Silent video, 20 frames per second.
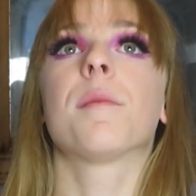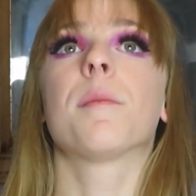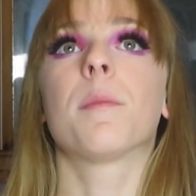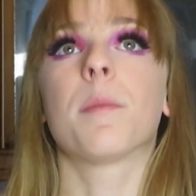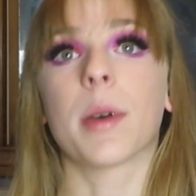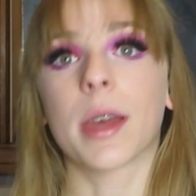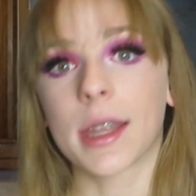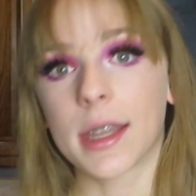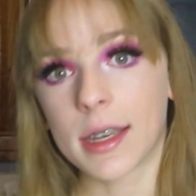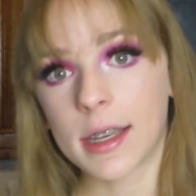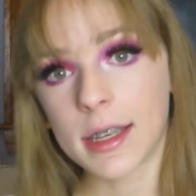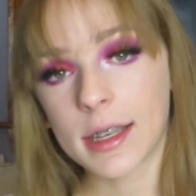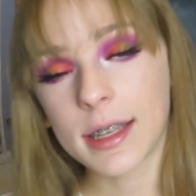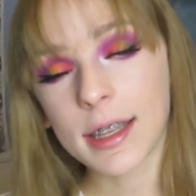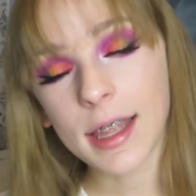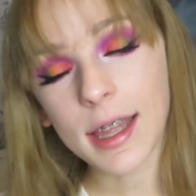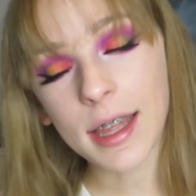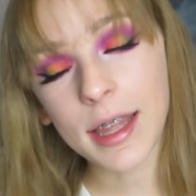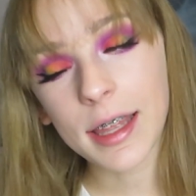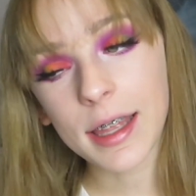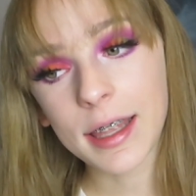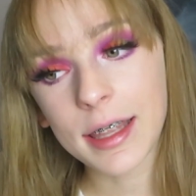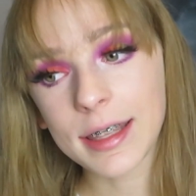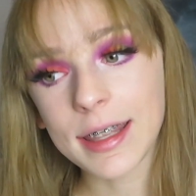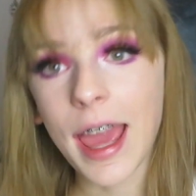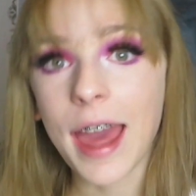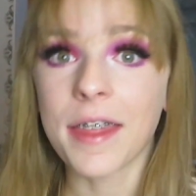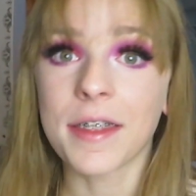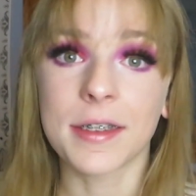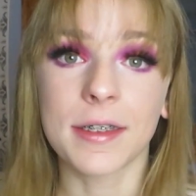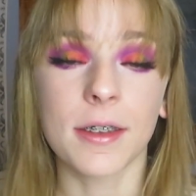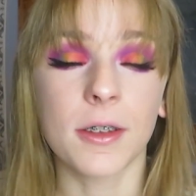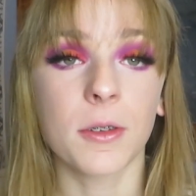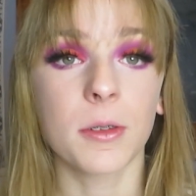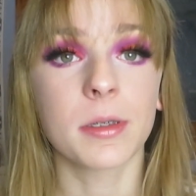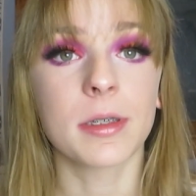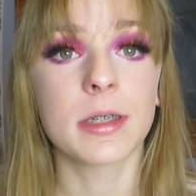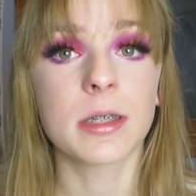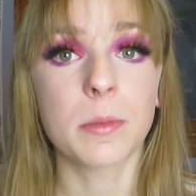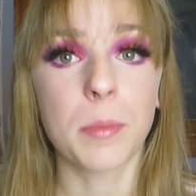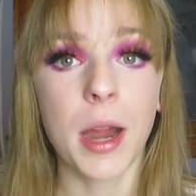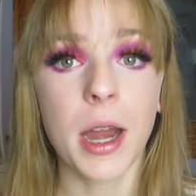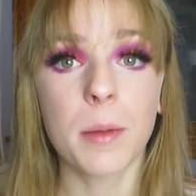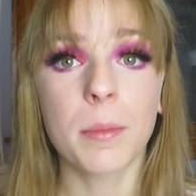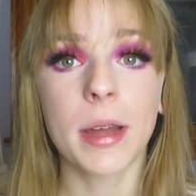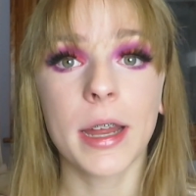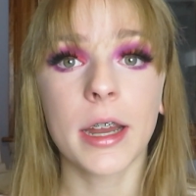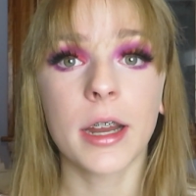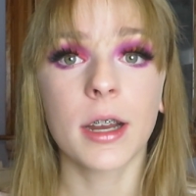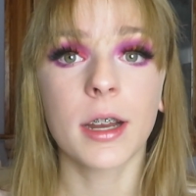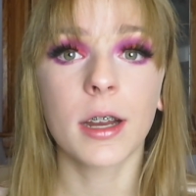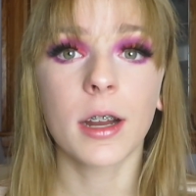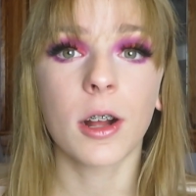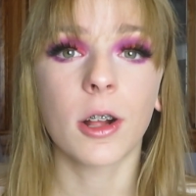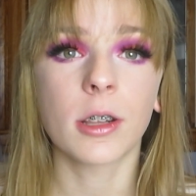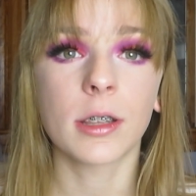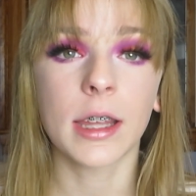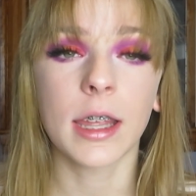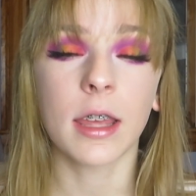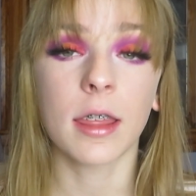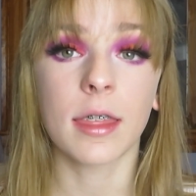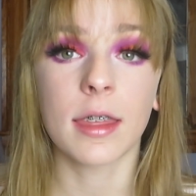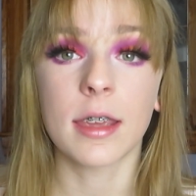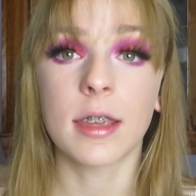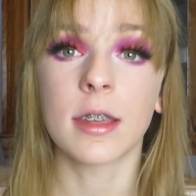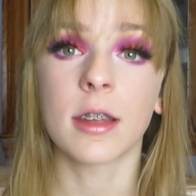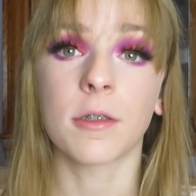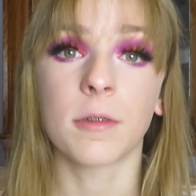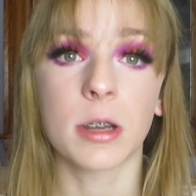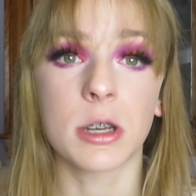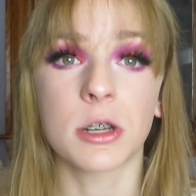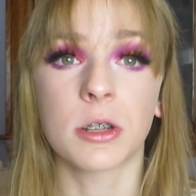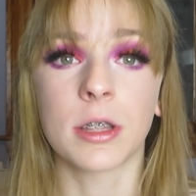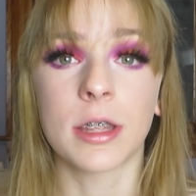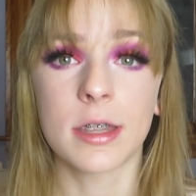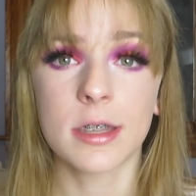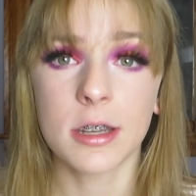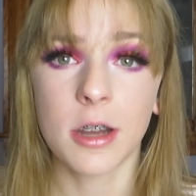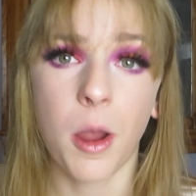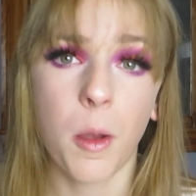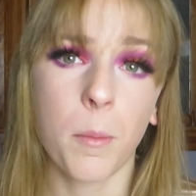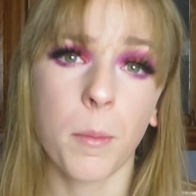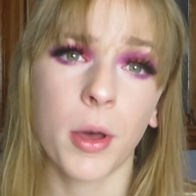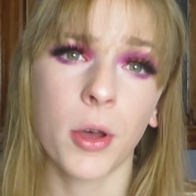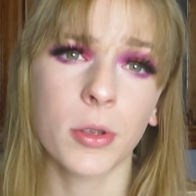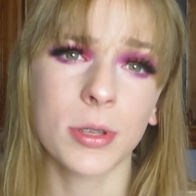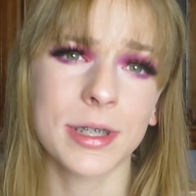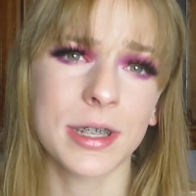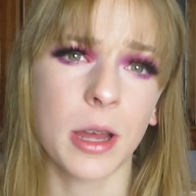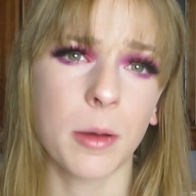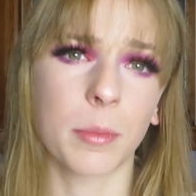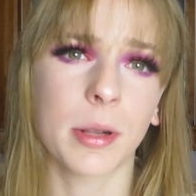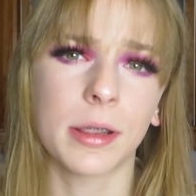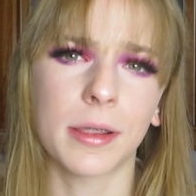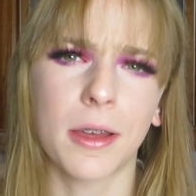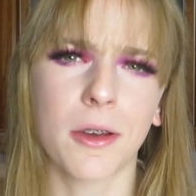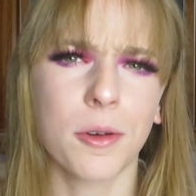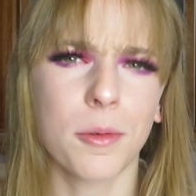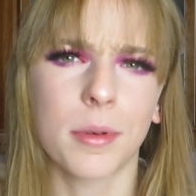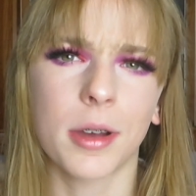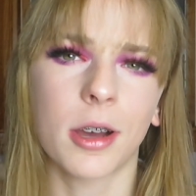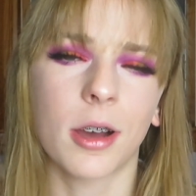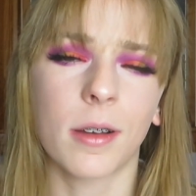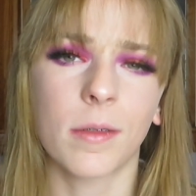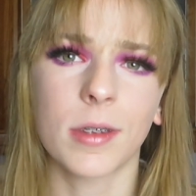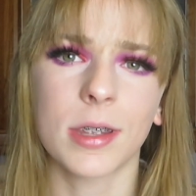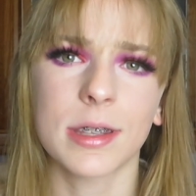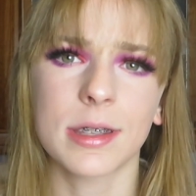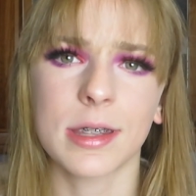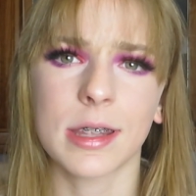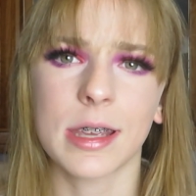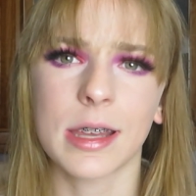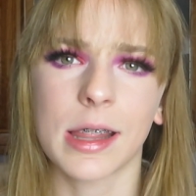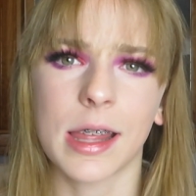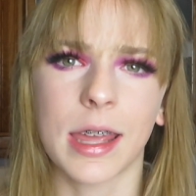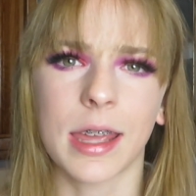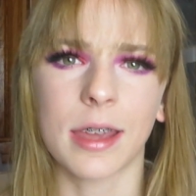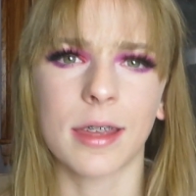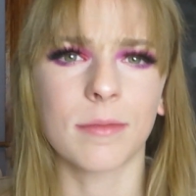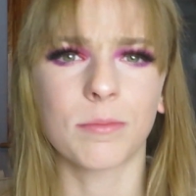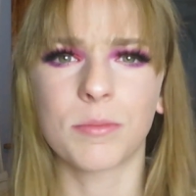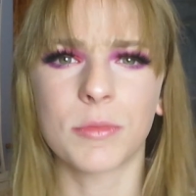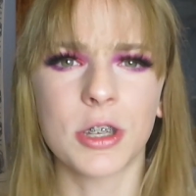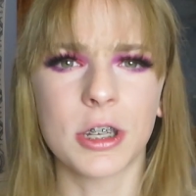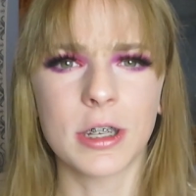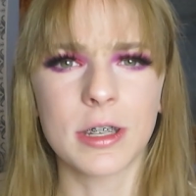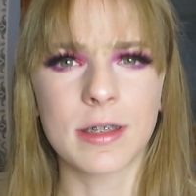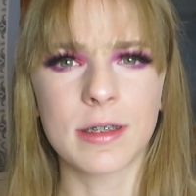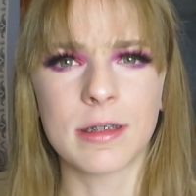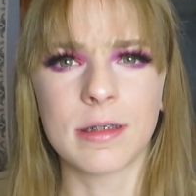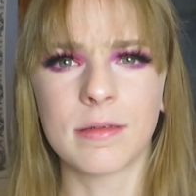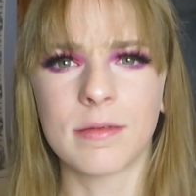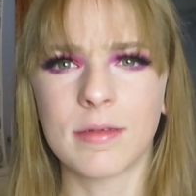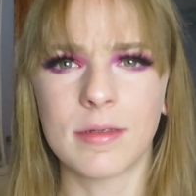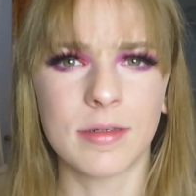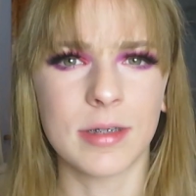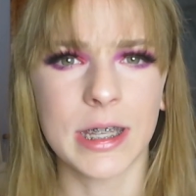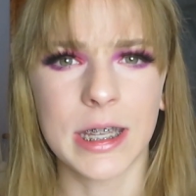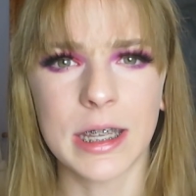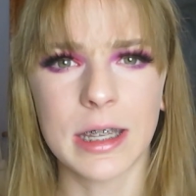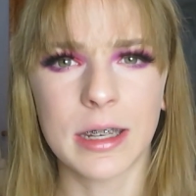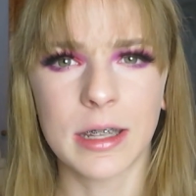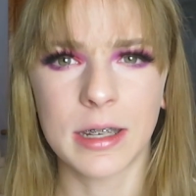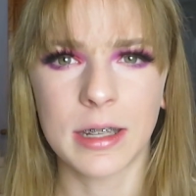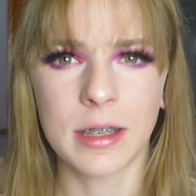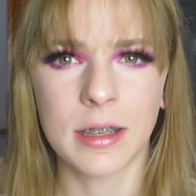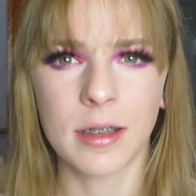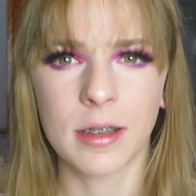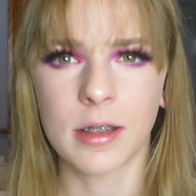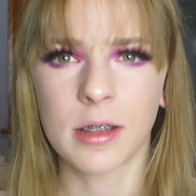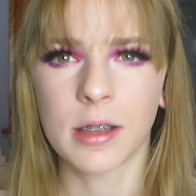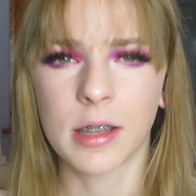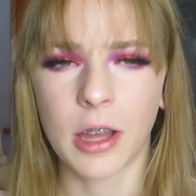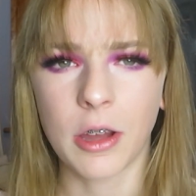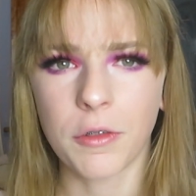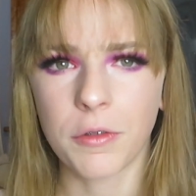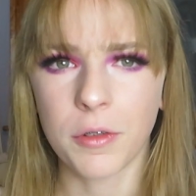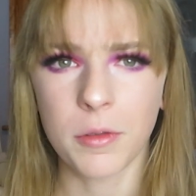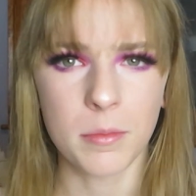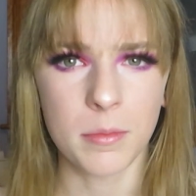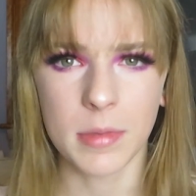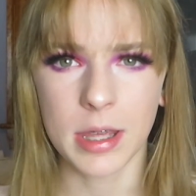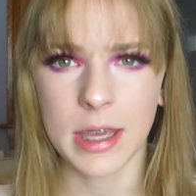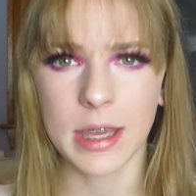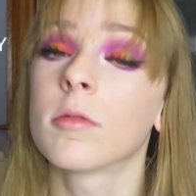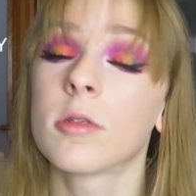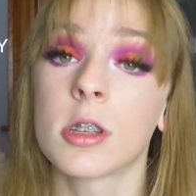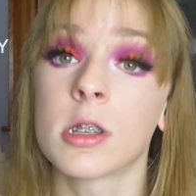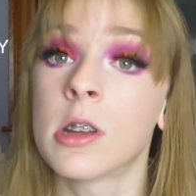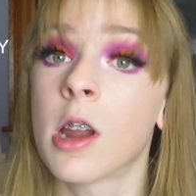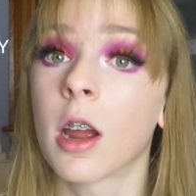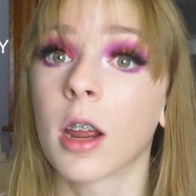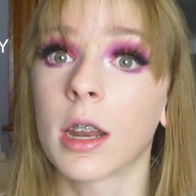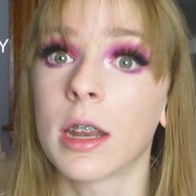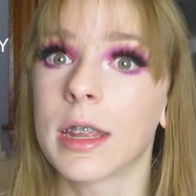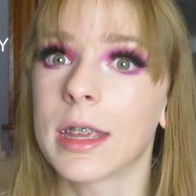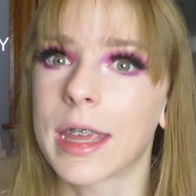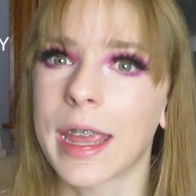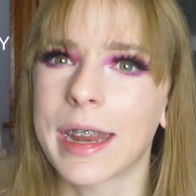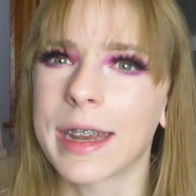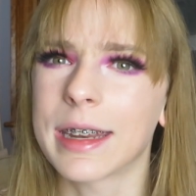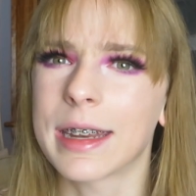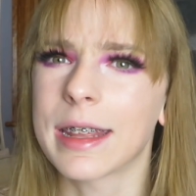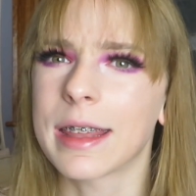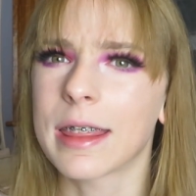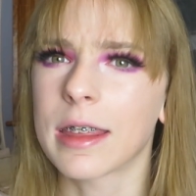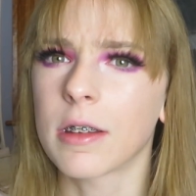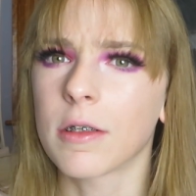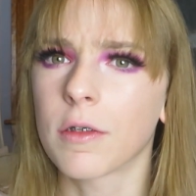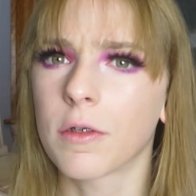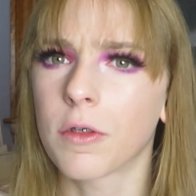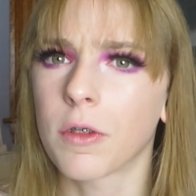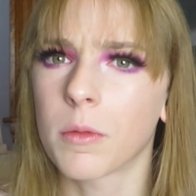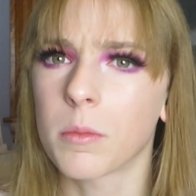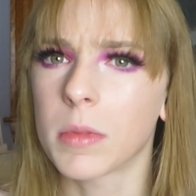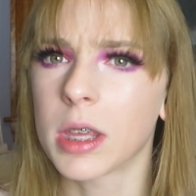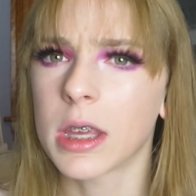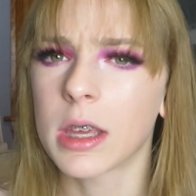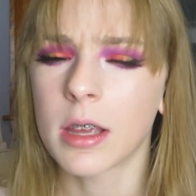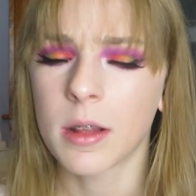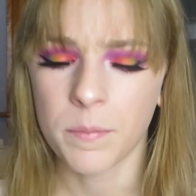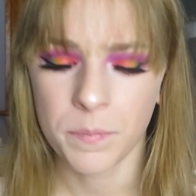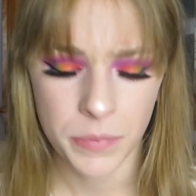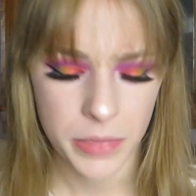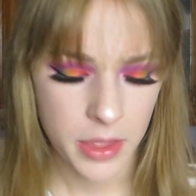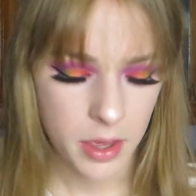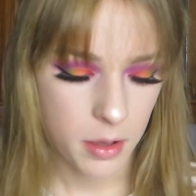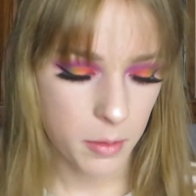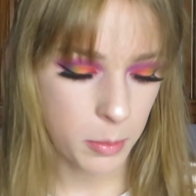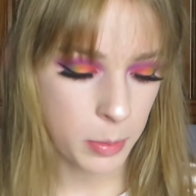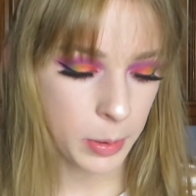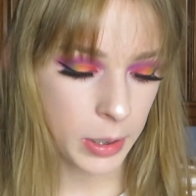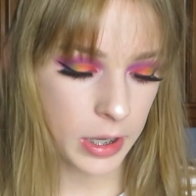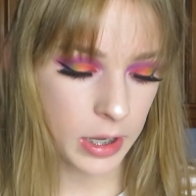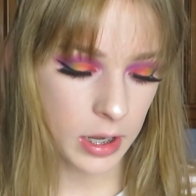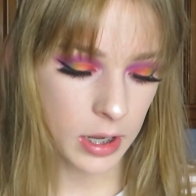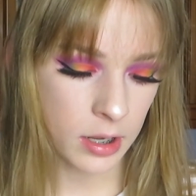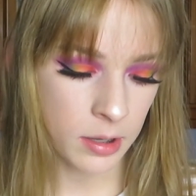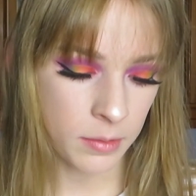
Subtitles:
But yeah, this look was inspired by her. I'll link the original Instagram post down below, but obviously, like, she doesn't need any clout from me. She's not going to gain anything from me. But